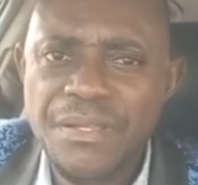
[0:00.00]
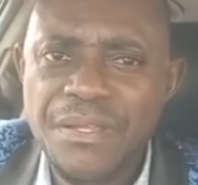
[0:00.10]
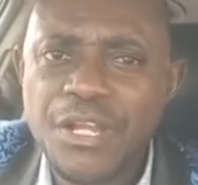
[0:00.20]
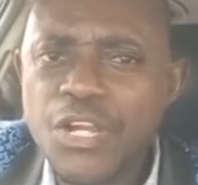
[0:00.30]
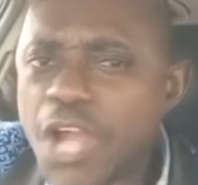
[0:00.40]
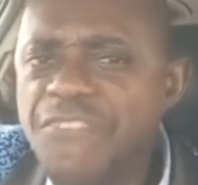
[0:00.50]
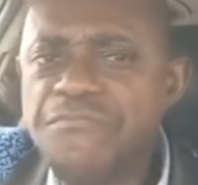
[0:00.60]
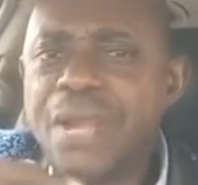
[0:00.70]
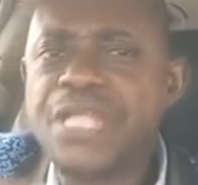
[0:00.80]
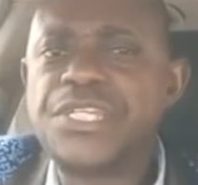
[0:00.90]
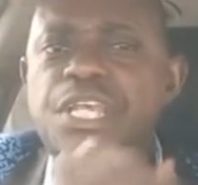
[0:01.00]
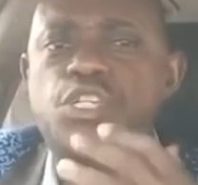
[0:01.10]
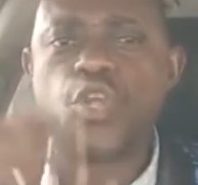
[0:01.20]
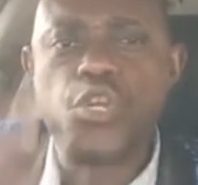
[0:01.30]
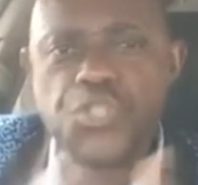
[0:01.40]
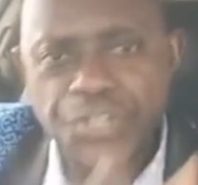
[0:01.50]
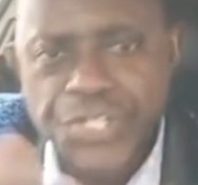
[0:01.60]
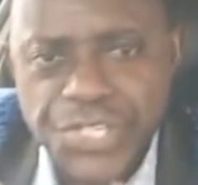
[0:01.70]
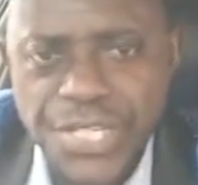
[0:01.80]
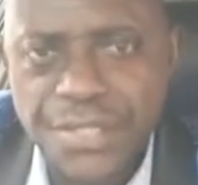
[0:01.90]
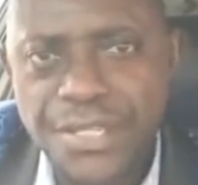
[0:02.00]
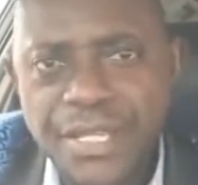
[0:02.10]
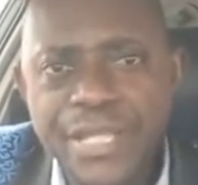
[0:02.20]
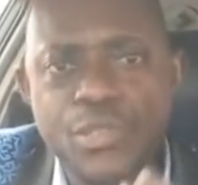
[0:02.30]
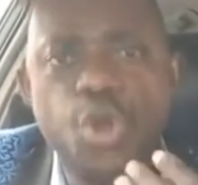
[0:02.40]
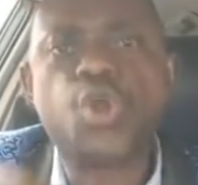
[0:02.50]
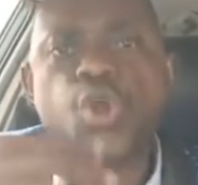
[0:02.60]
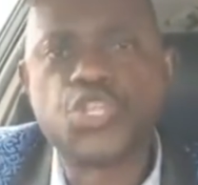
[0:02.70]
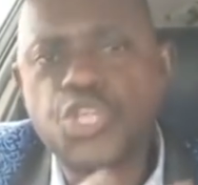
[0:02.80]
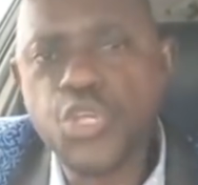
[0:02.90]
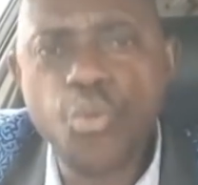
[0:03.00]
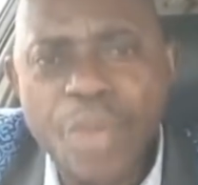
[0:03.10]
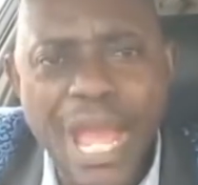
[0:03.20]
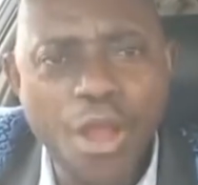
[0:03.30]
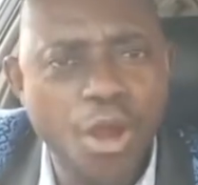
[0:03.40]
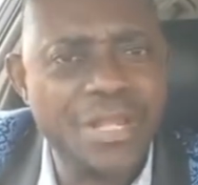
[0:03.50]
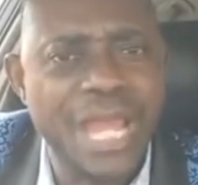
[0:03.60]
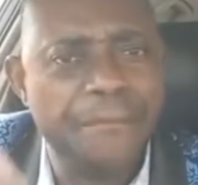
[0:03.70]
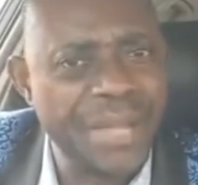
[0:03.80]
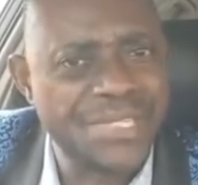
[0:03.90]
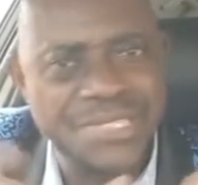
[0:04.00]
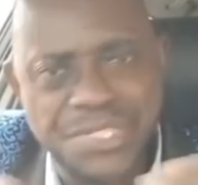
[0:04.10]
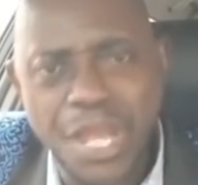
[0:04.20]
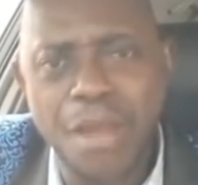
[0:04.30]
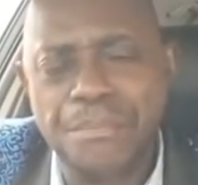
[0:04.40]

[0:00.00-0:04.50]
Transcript: Government is continuity to continue where other persons stop.